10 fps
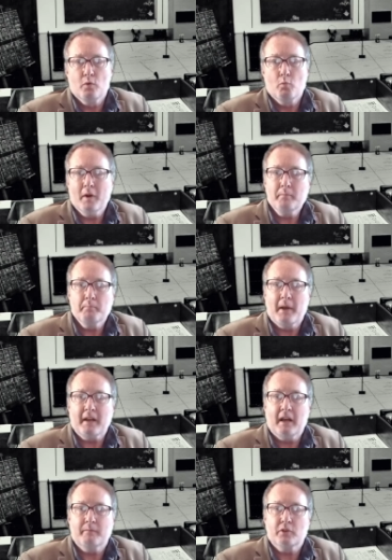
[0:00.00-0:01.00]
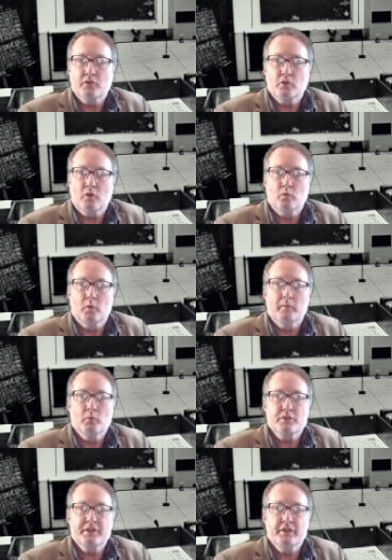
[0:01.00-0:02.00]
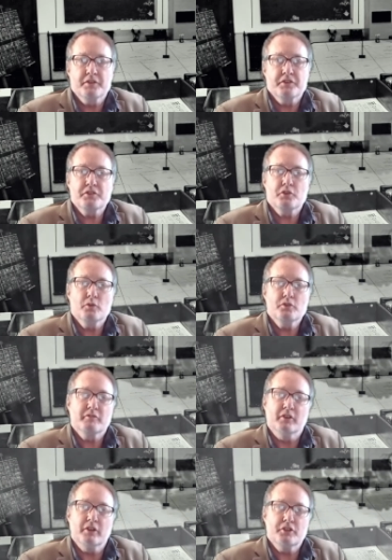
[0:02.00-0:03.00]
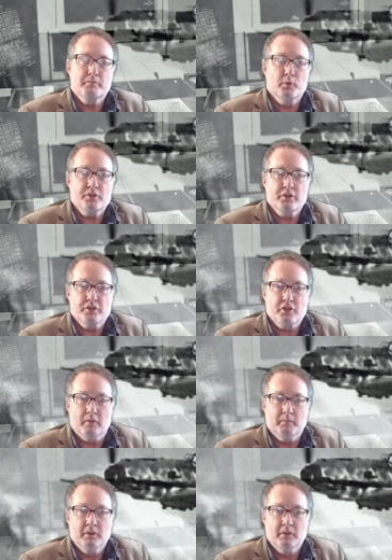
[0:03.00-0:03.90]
One backup control room was in a disused village butcher's shop.